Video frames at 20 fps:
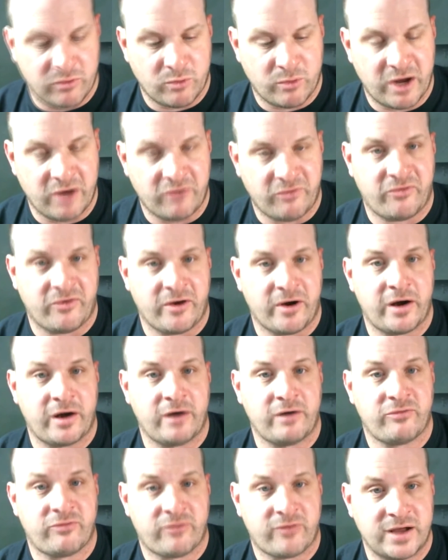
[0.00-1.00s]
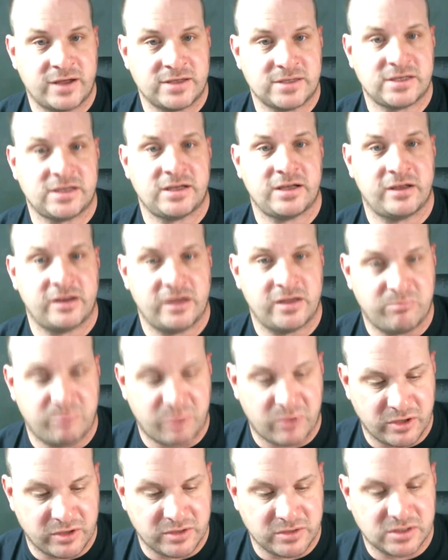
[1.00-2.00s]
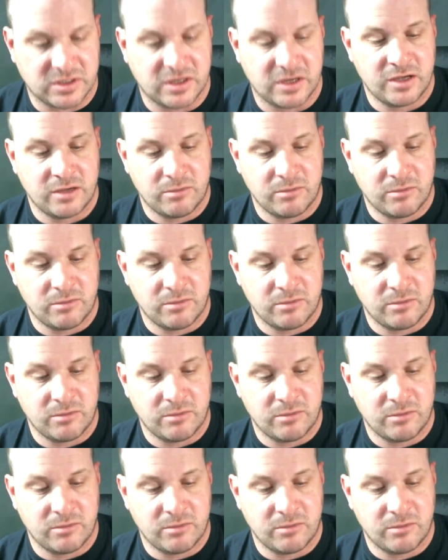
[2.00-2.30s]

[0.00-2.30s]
Weight of fire, frenzy, and it burns.